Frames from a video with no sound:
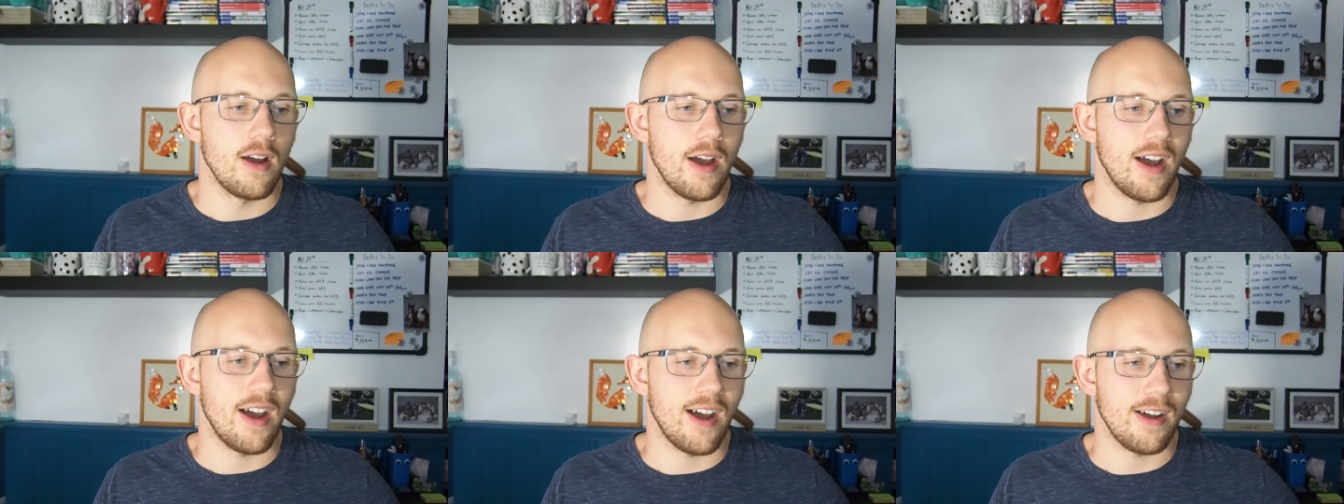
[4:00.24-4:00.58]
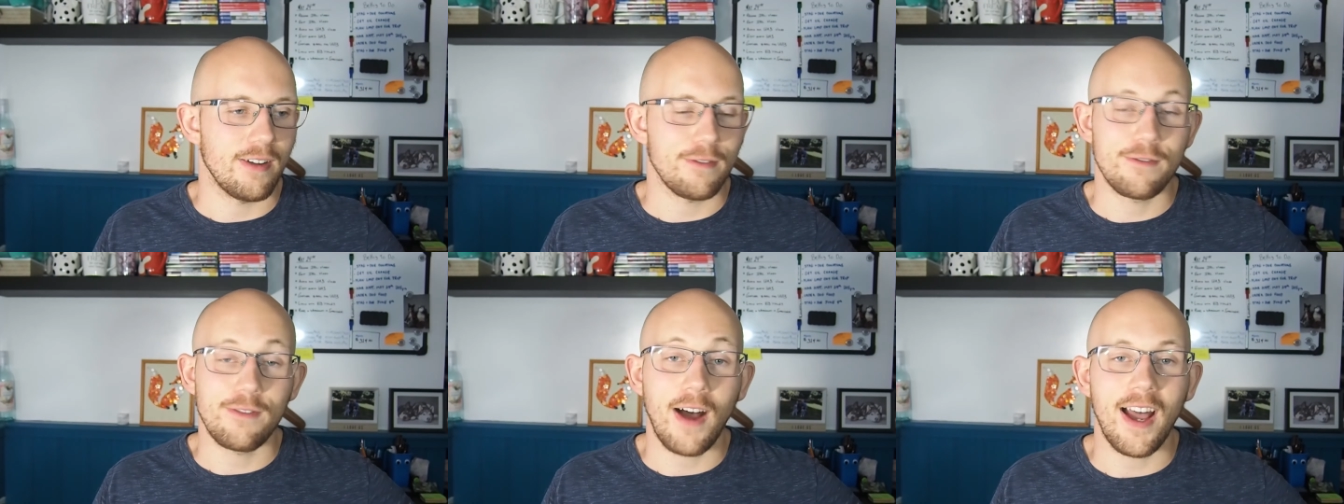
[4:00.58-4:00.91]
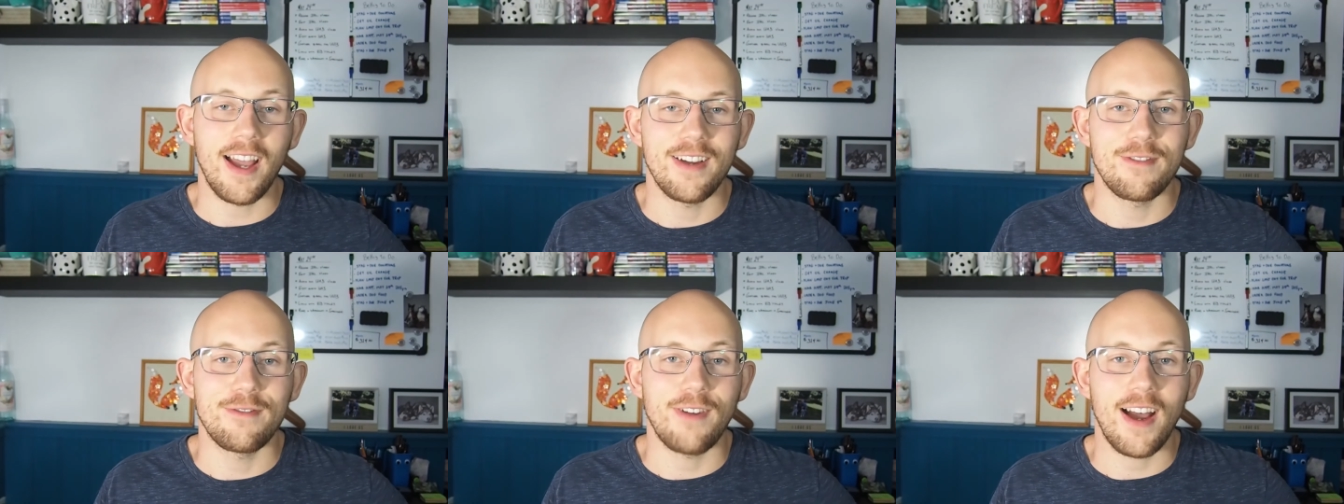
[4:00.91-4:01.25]
uh,
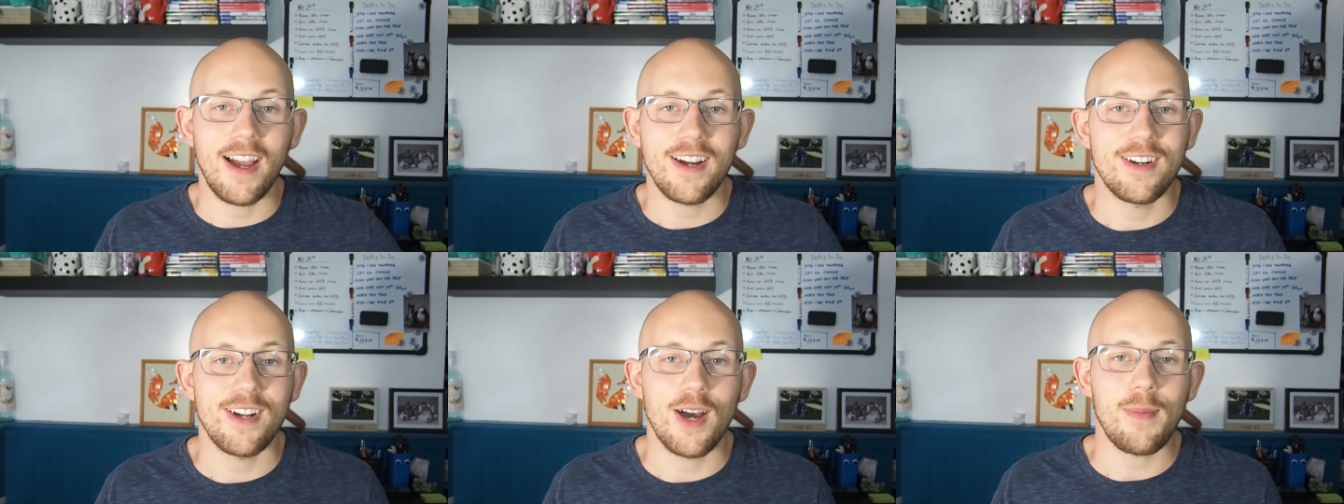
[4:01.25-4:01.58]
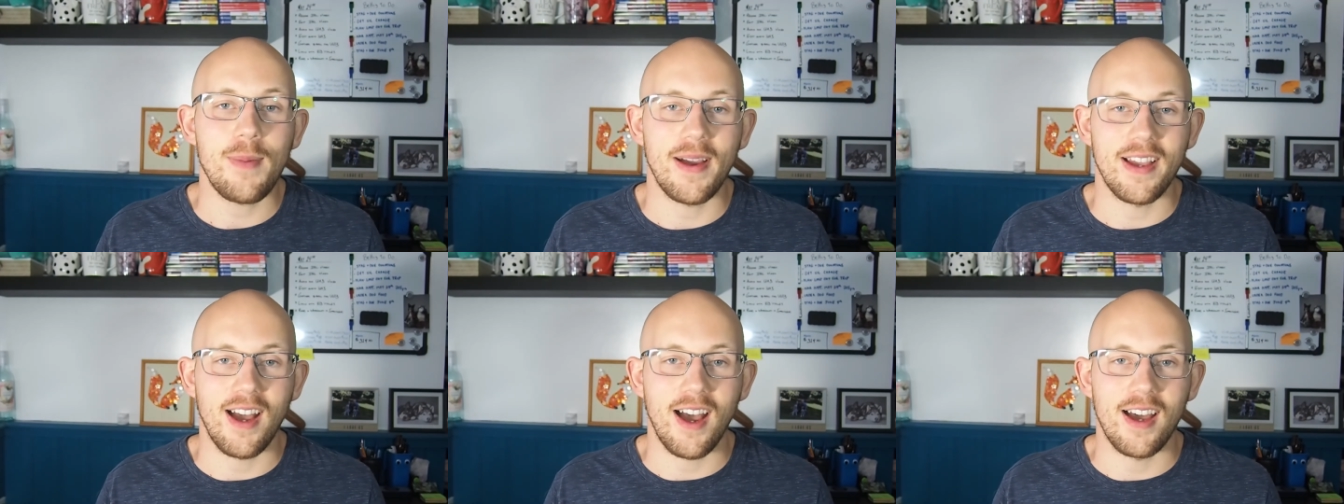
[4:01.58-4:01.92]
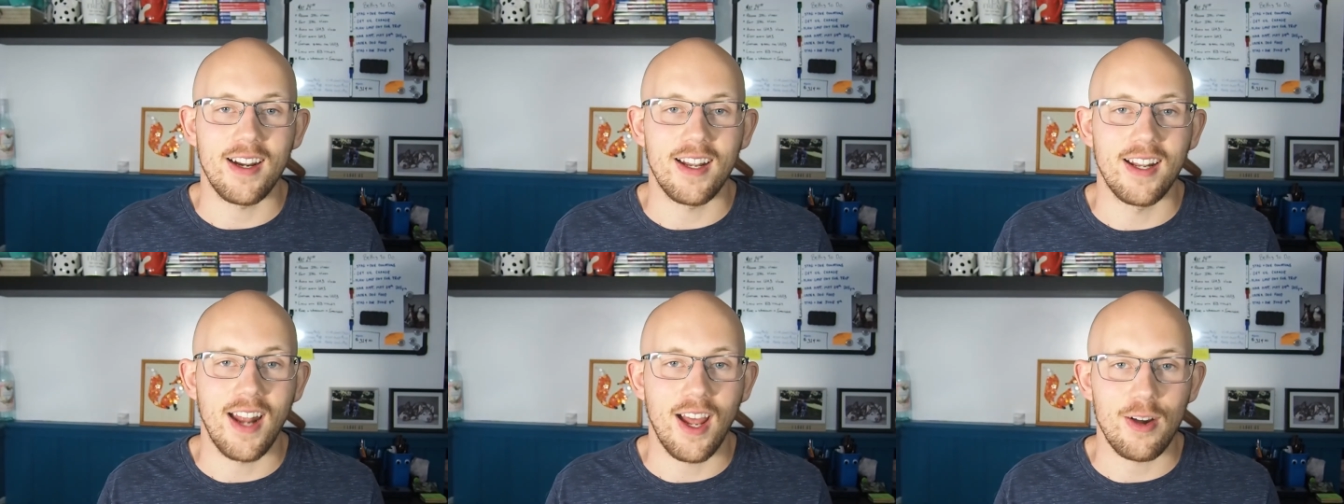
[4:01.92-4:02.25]
fi fired up I
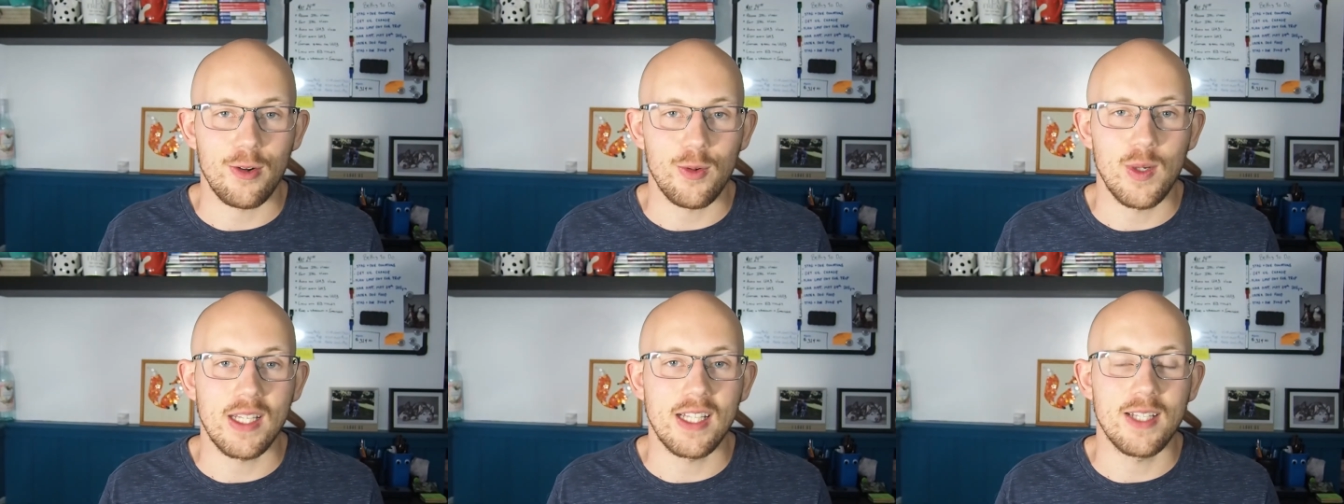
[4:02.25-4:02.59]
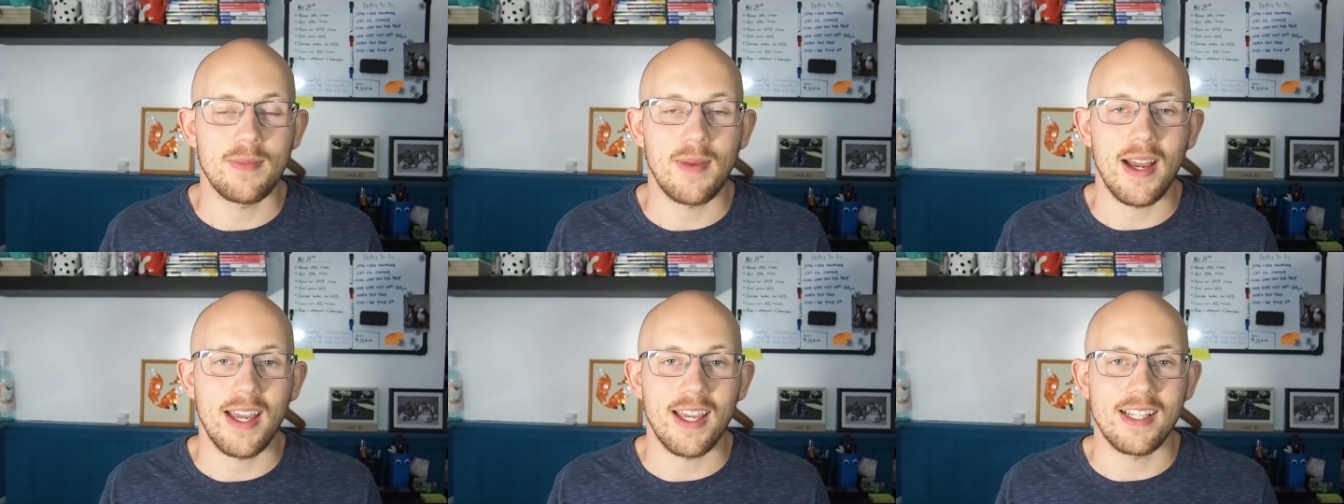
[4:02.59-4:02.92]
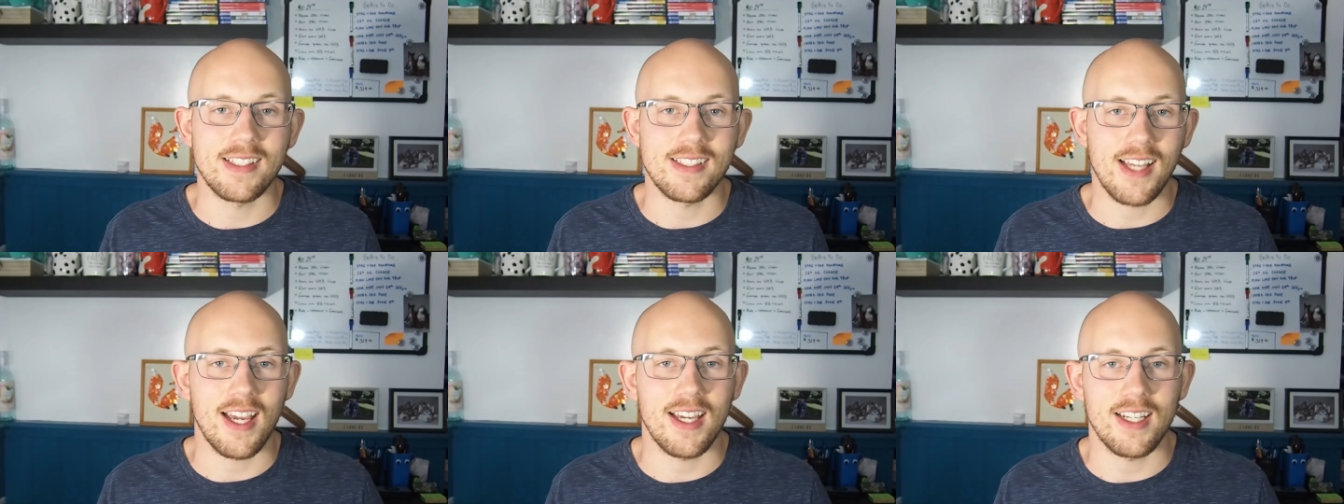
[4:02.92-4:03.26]
got and how quickly my
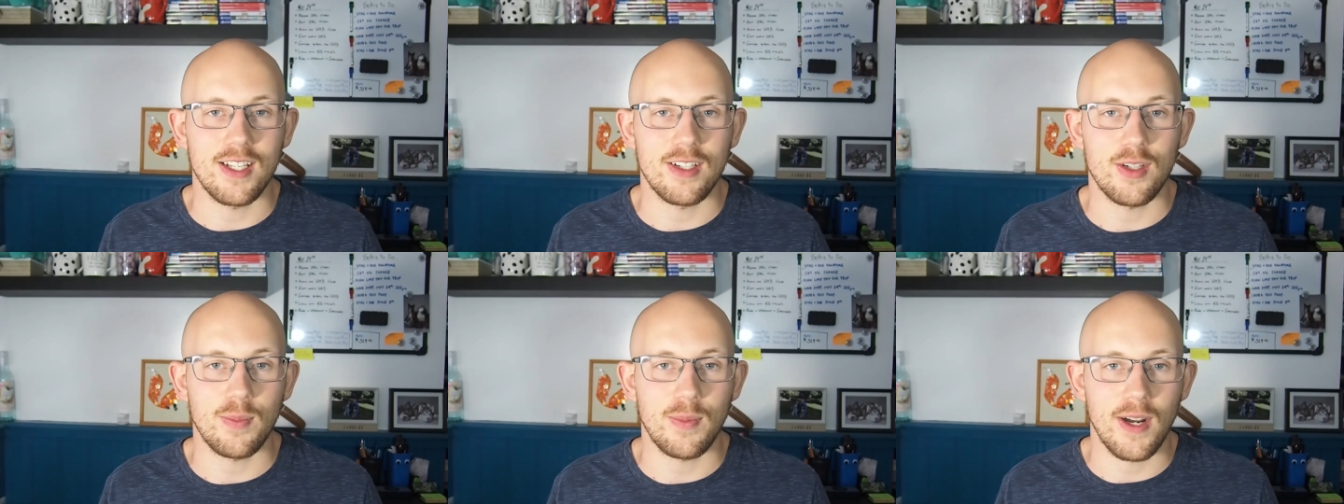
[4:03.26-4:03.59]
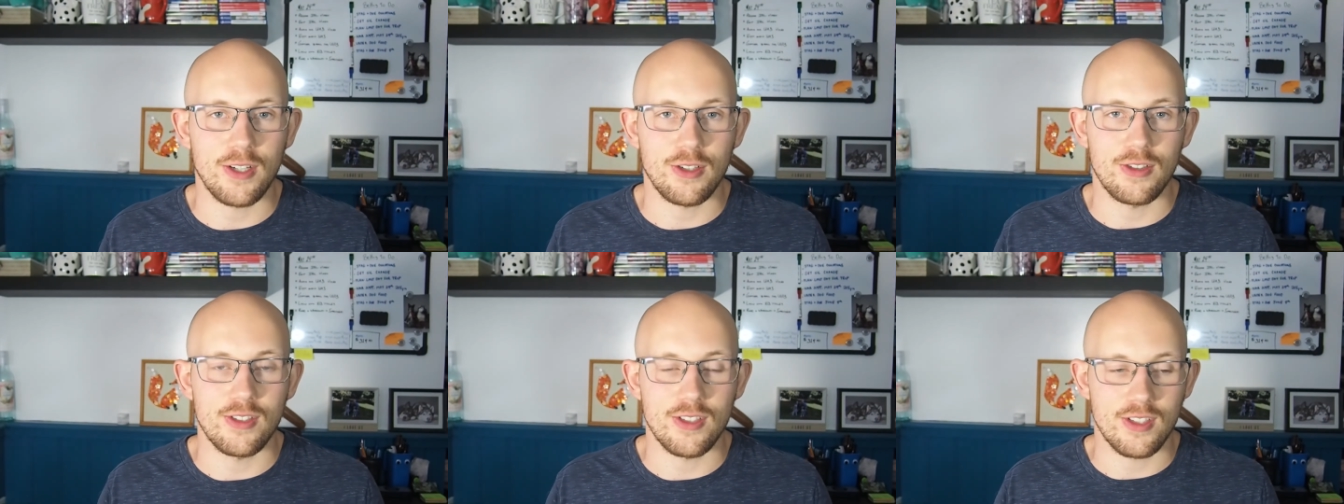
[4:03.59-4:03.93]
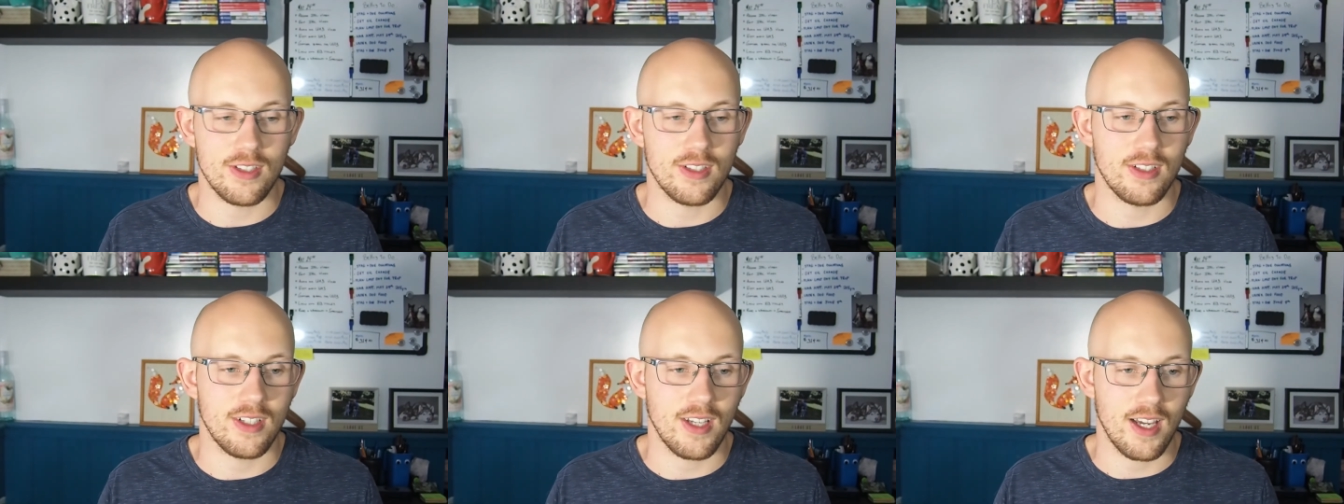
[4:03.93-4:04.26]
anxiety and
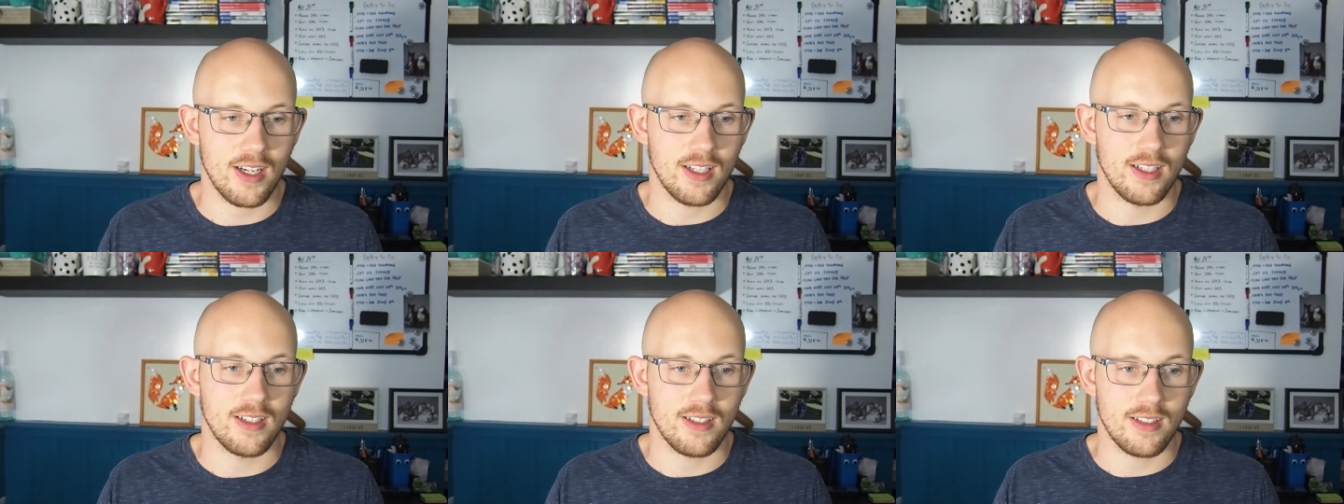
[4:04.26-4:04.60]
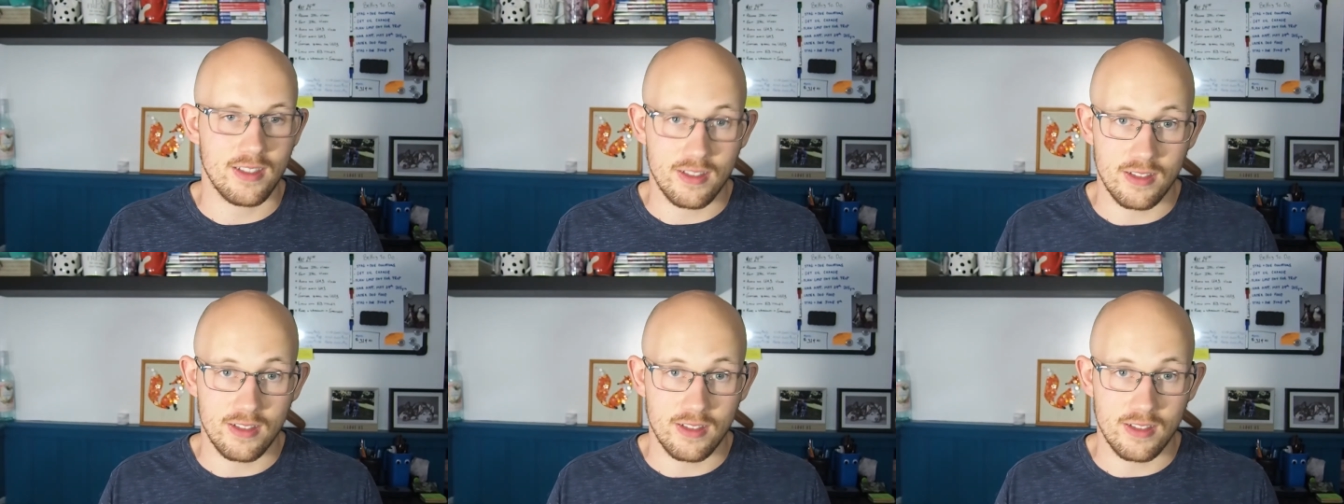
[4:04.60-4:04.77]
depressions kind of